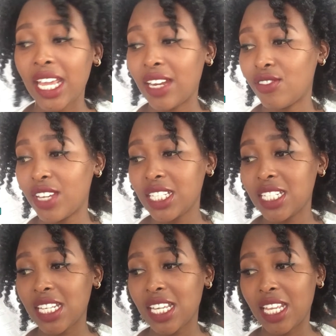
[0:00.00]

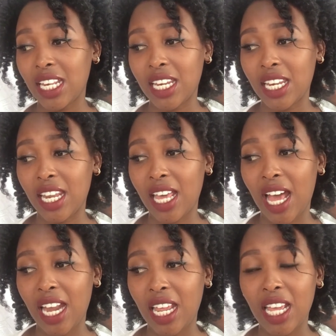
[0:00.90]
Invest in
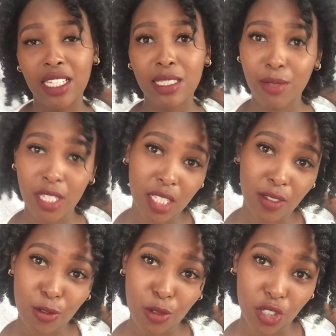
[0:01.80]
an
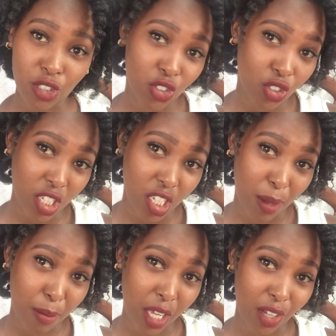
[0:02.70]
expensive watch
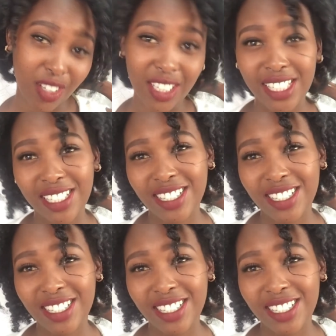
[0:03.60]
because